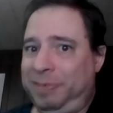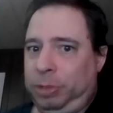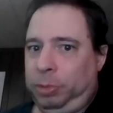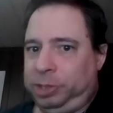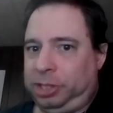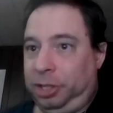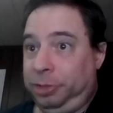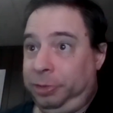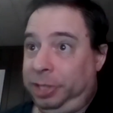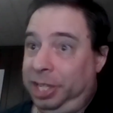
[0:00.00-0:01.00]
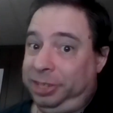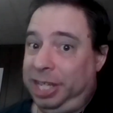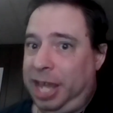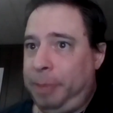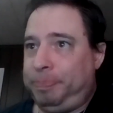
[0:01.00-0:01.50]
even though it was underneath
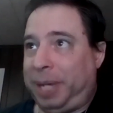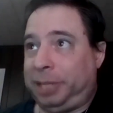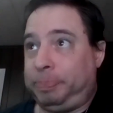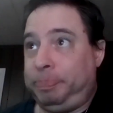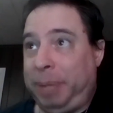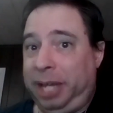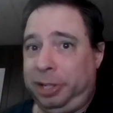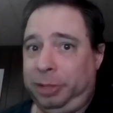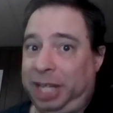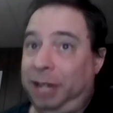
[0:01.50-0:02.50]
the Impact banner,